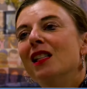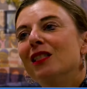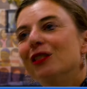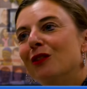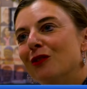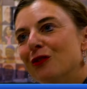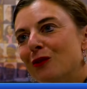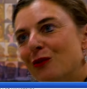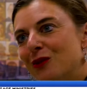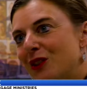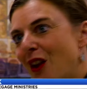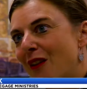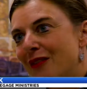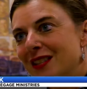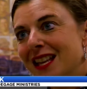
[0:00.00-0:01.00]
learn those
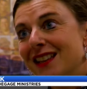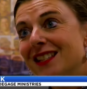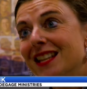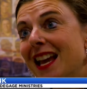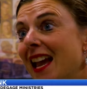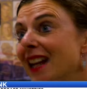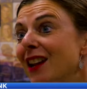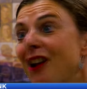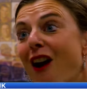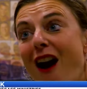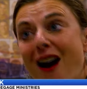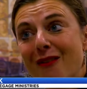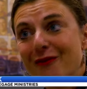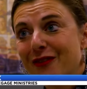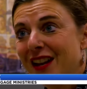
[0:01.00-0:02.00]
soft skills, gain
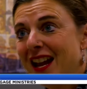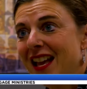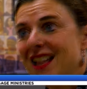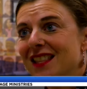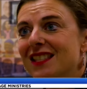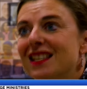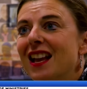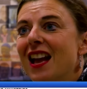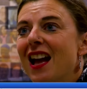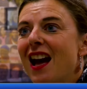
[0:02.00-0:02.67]
confidence,